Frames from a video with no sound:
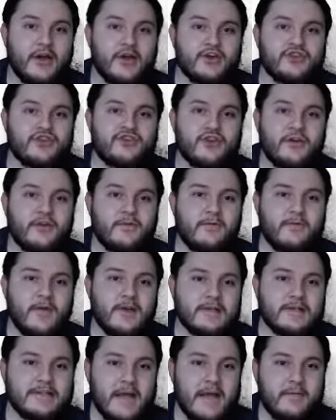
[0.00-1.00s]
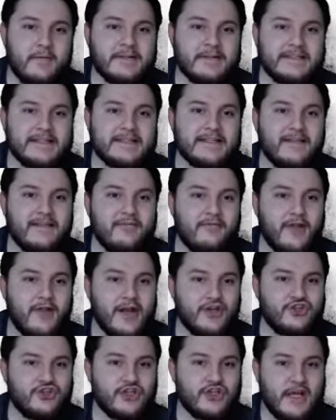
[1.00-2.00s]
So the first step is to
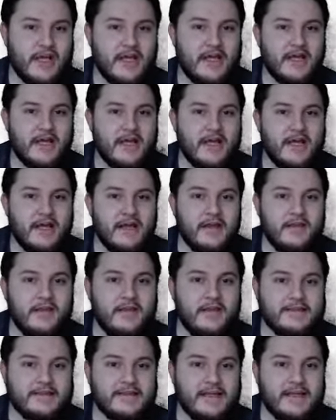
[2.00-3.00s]
differentiate this thing